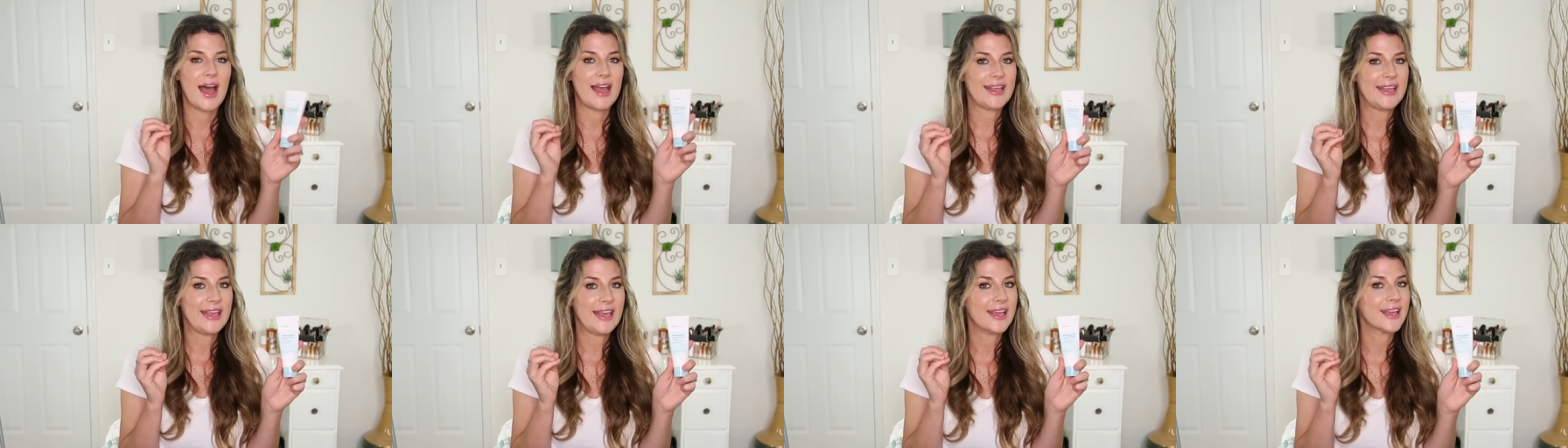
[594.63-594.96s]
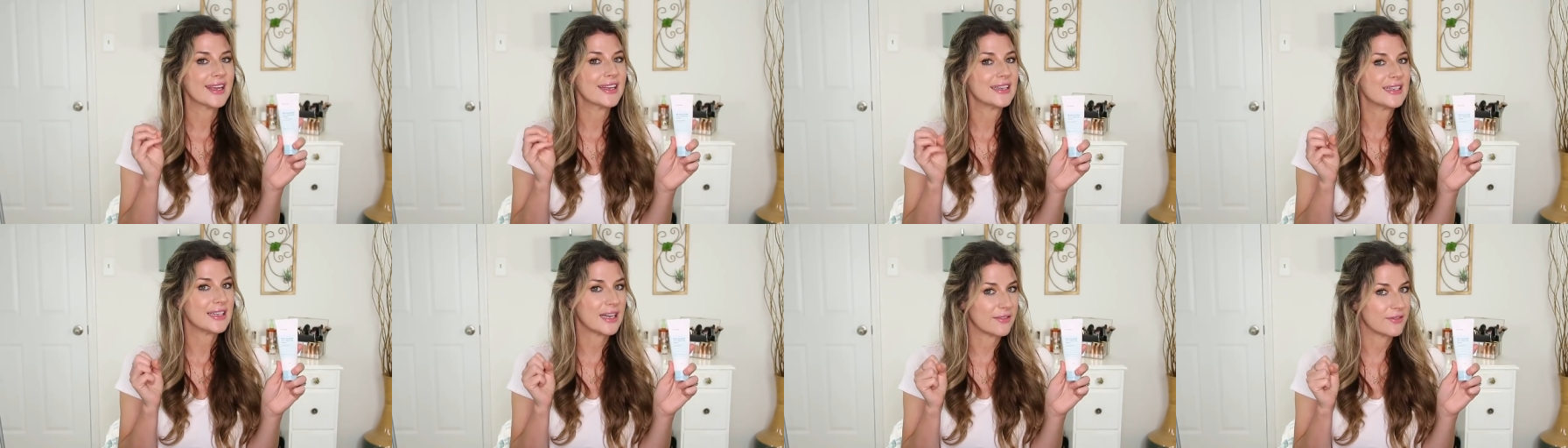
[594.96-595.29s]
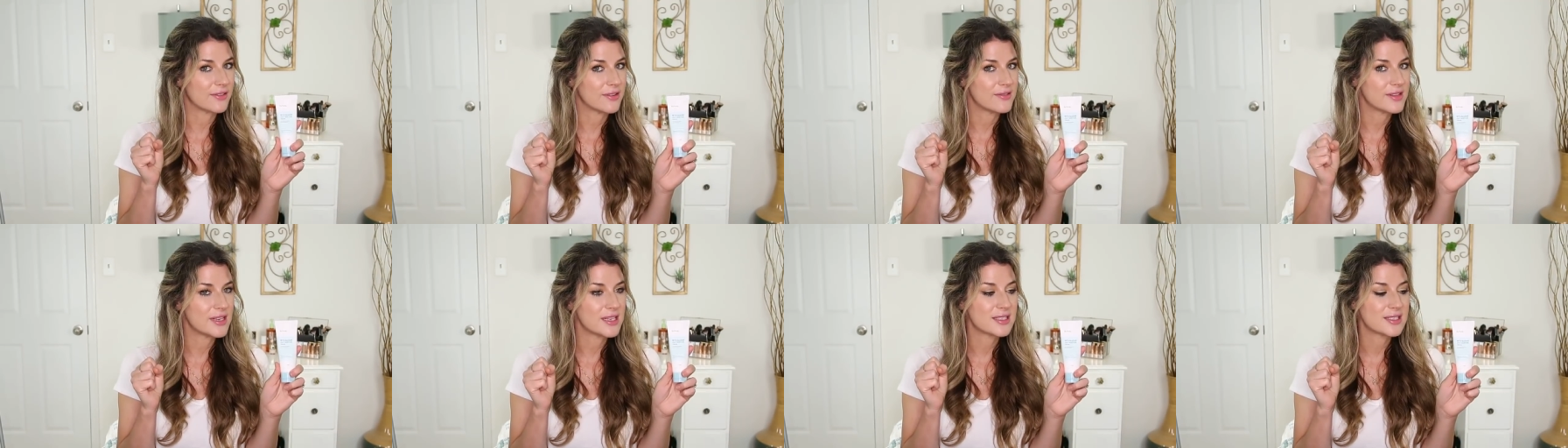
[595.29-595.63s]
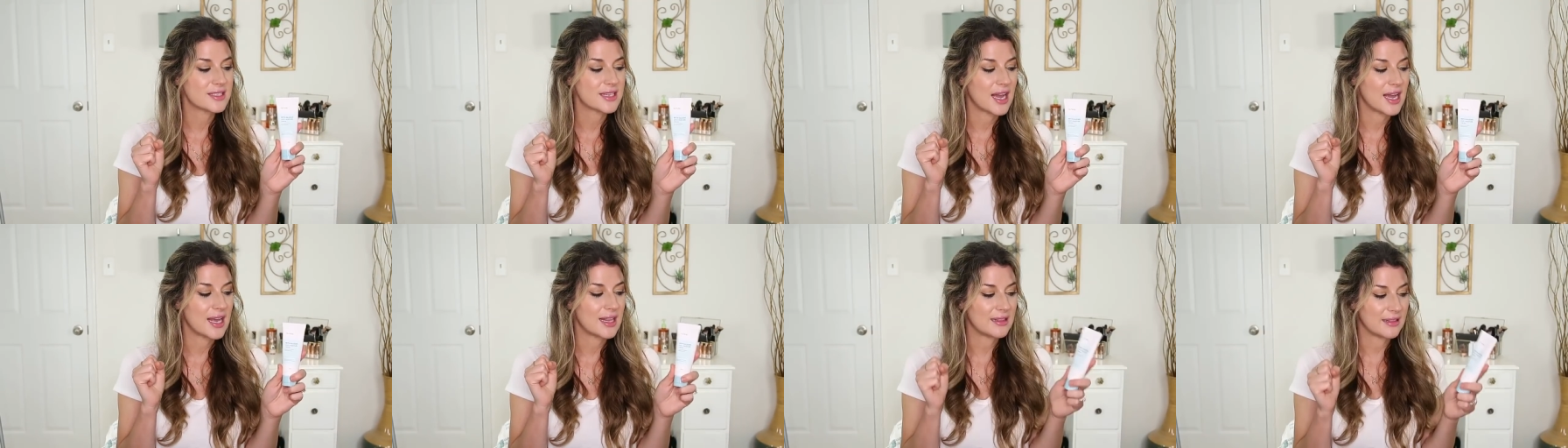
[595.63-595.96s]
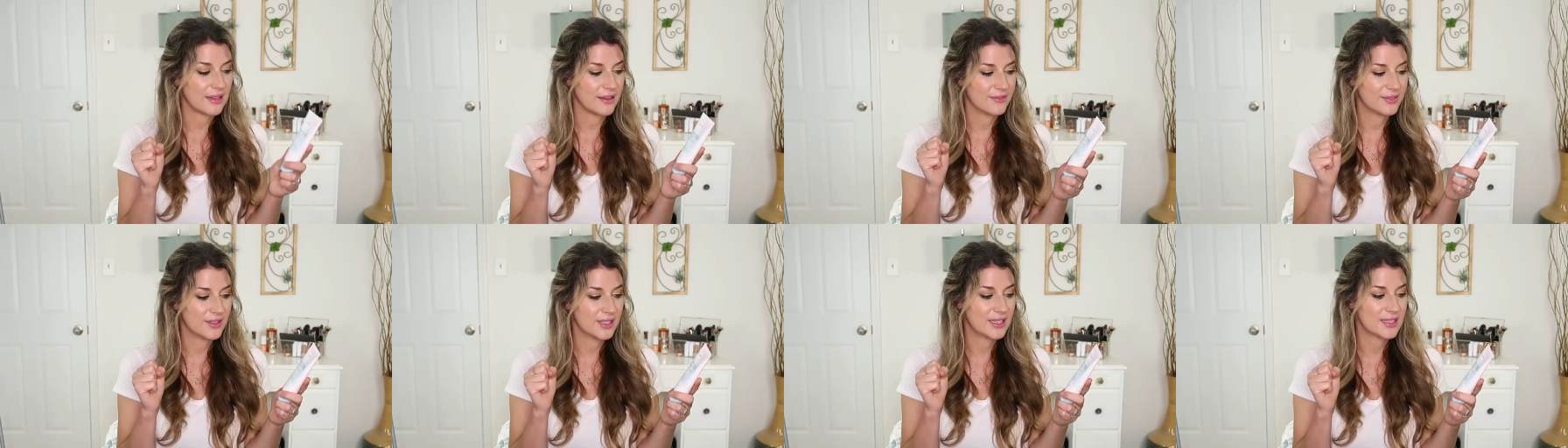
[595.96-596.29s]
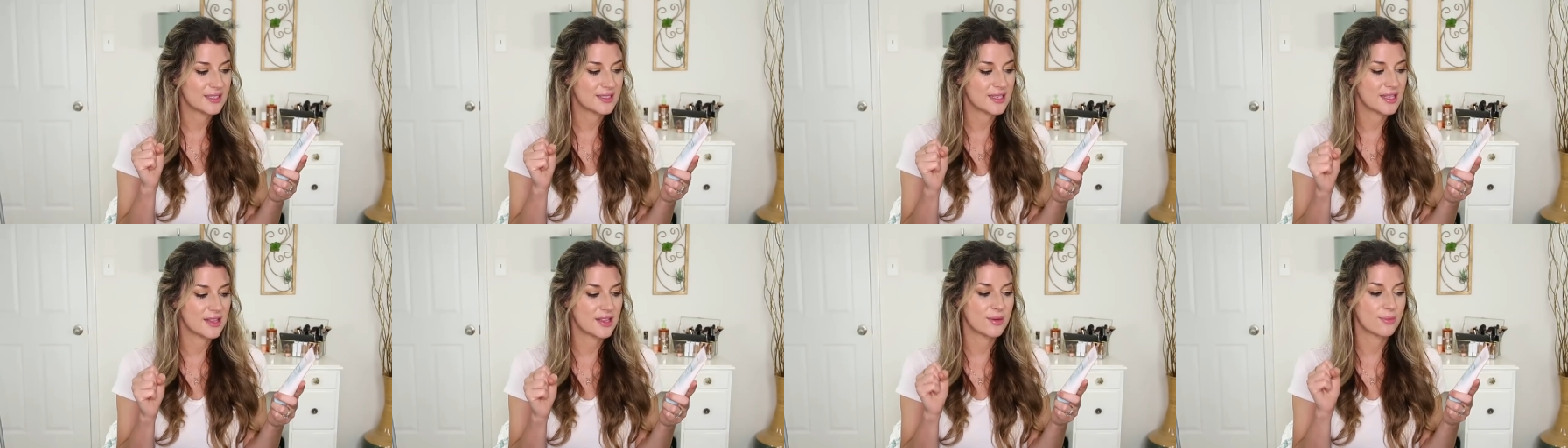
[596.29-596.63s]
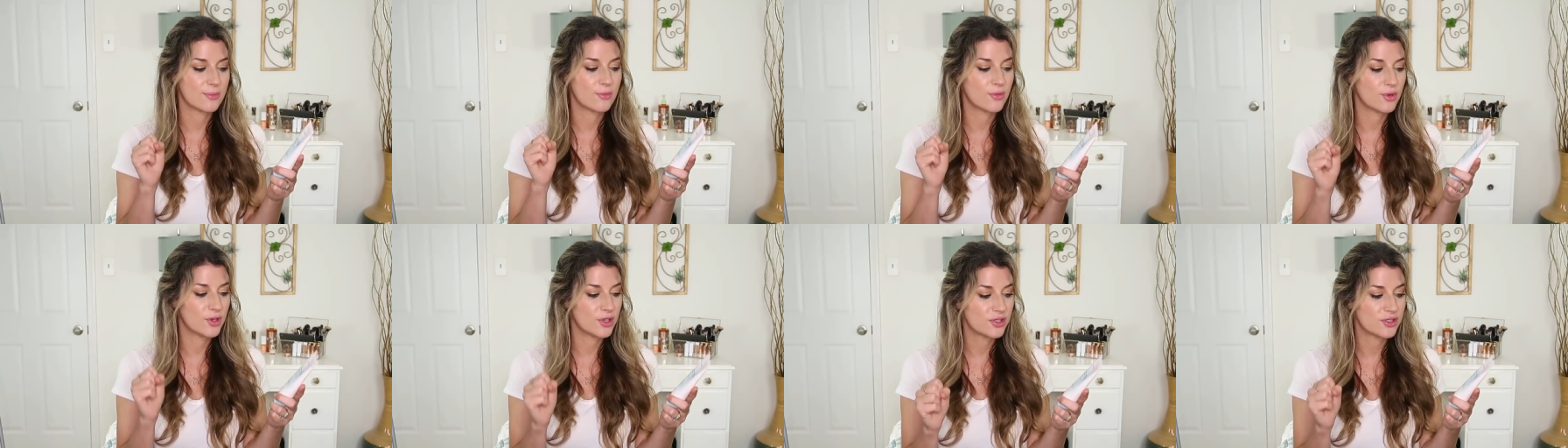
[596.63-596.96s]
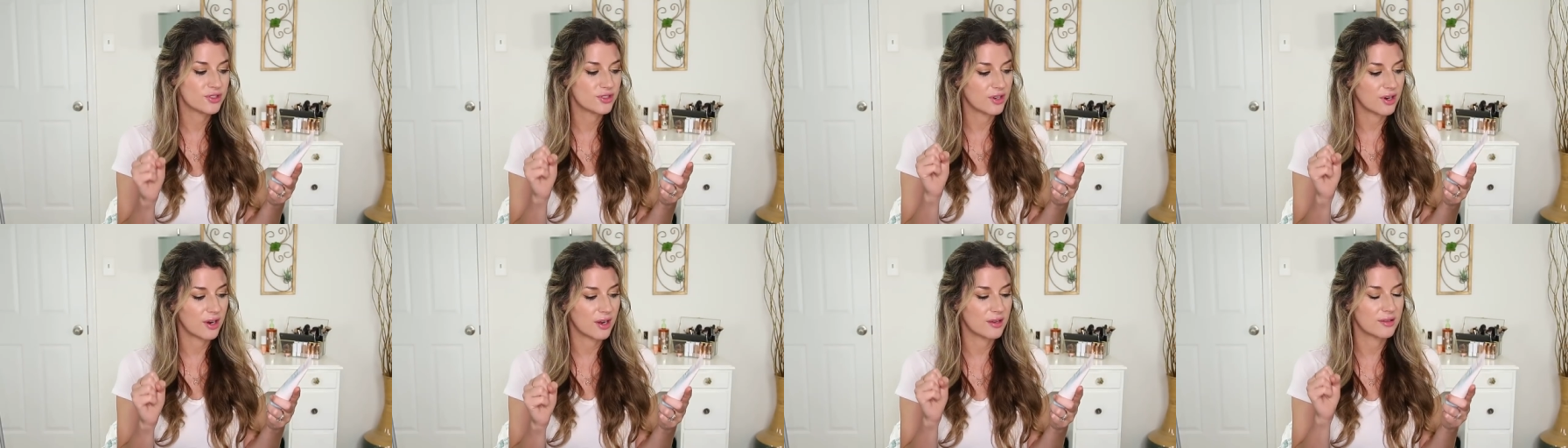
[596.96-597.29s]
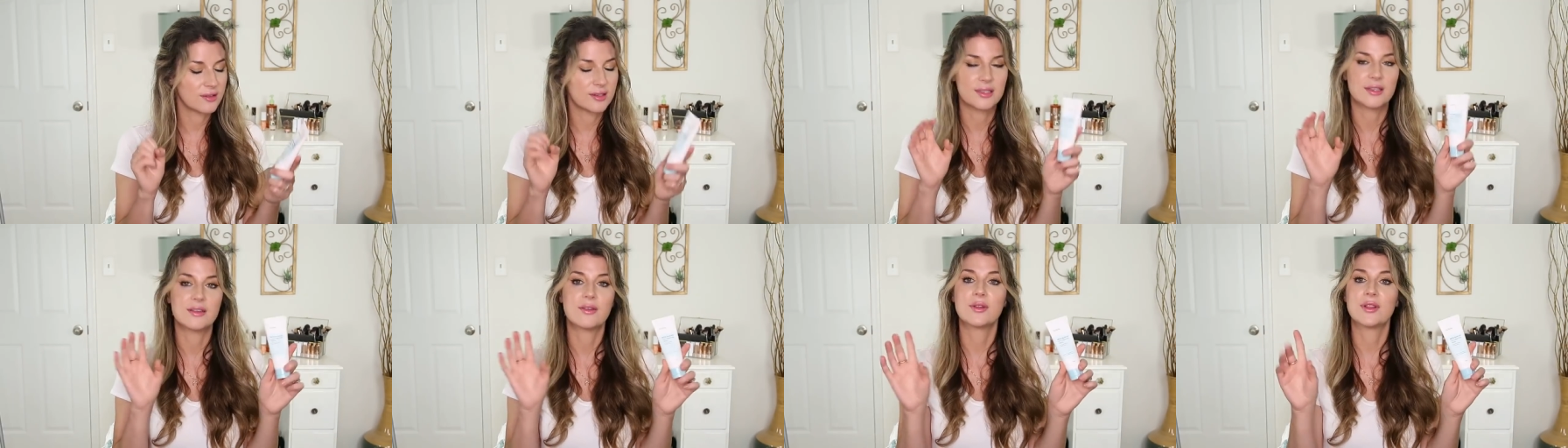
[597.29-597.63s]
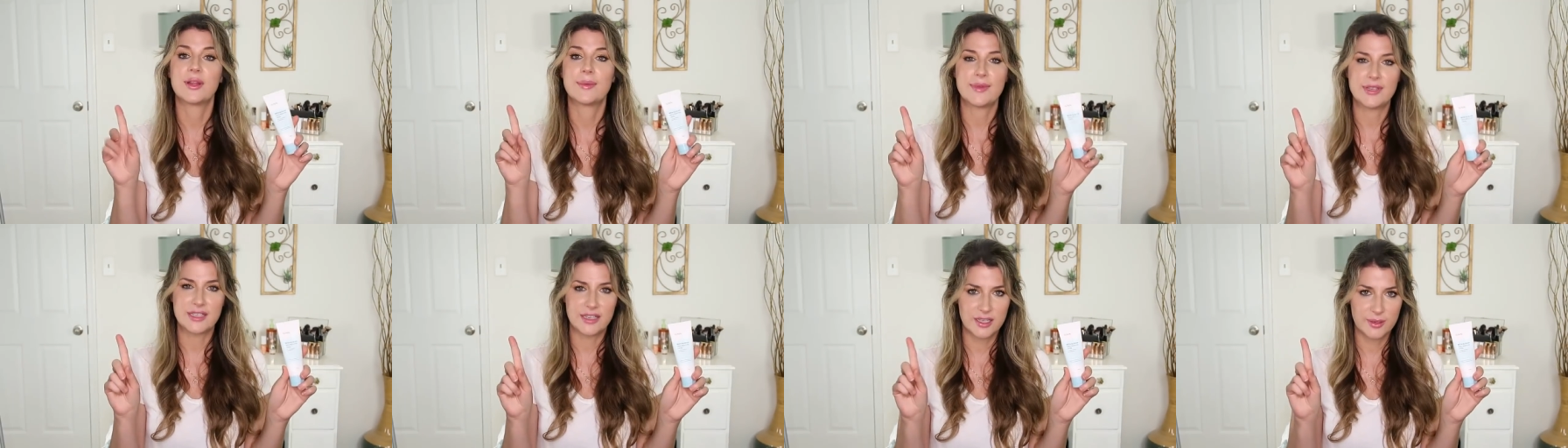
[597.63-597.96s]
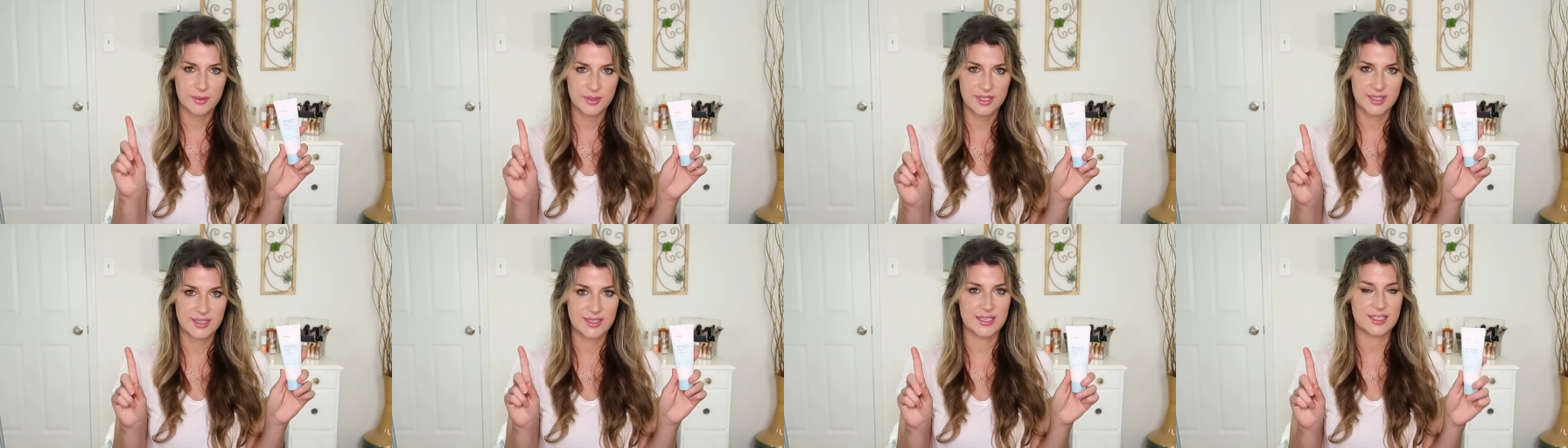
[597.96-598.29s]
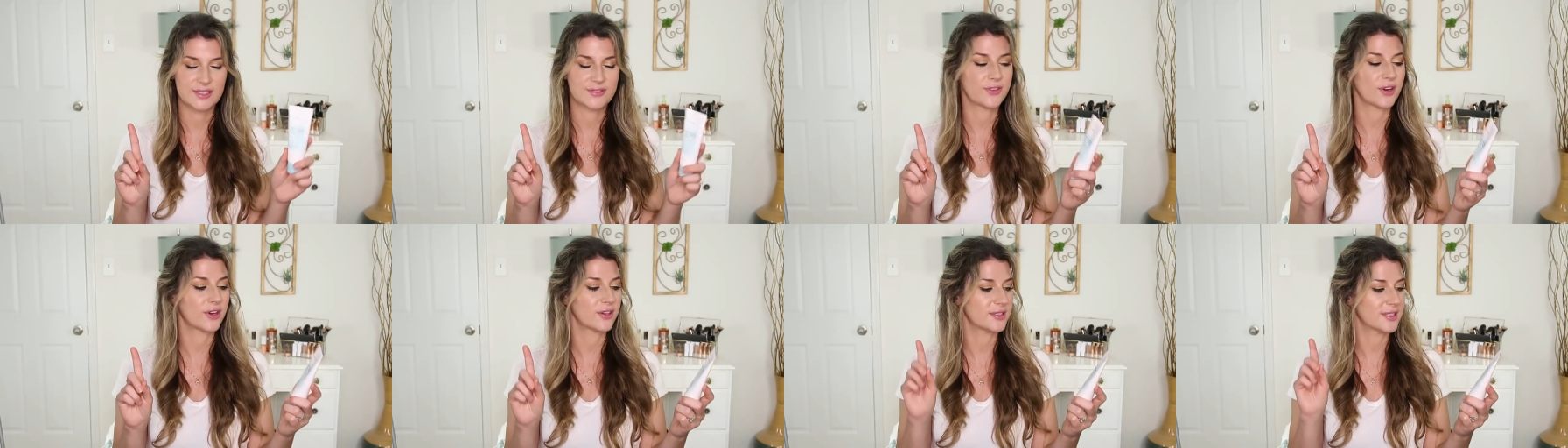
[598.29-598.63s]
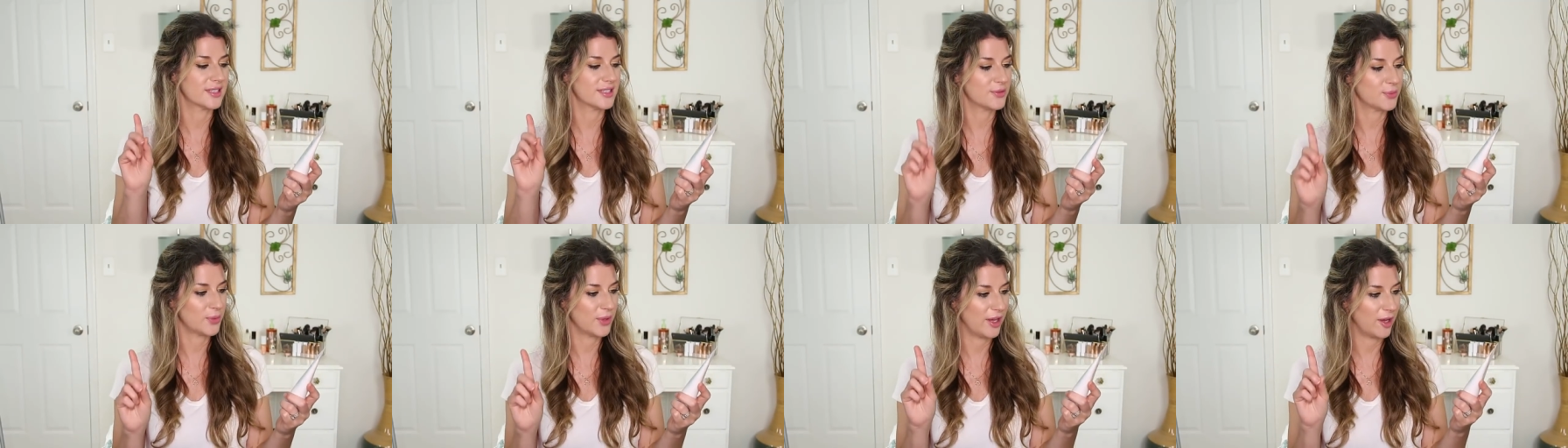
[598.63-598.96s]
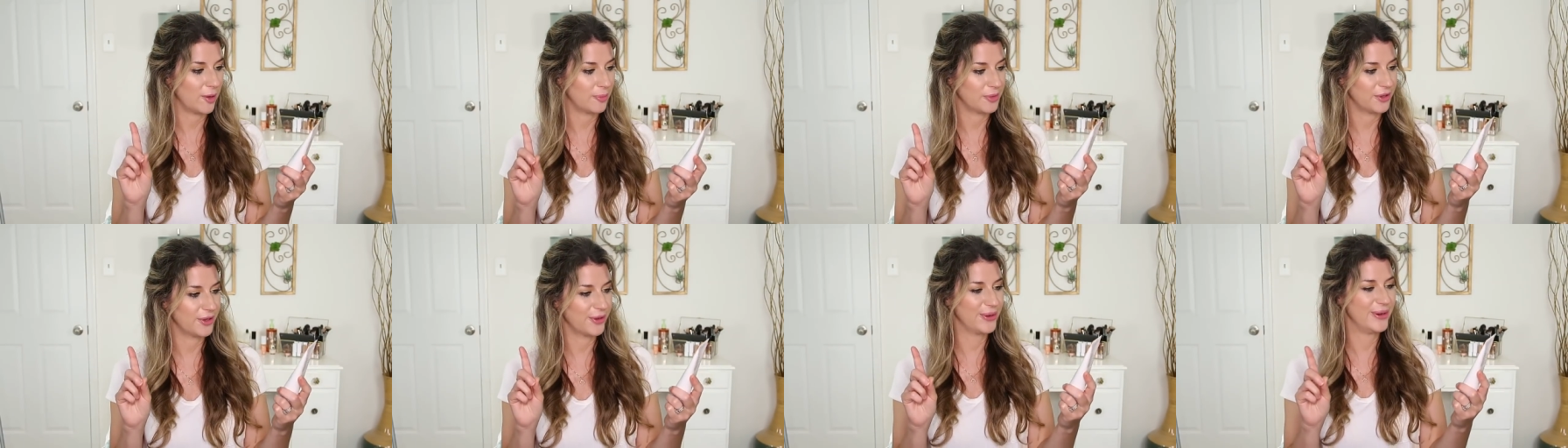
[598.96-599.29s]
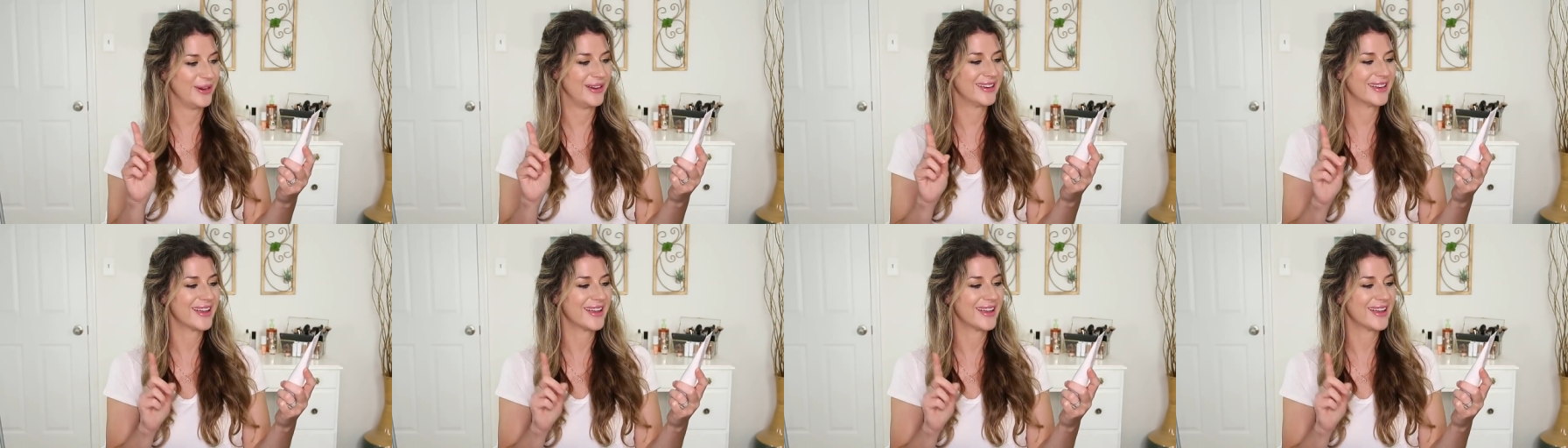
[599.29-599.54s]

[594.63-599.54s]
I can't get enough of this. I love this. The moisture, uh, let me tell you what this is first. This will help you.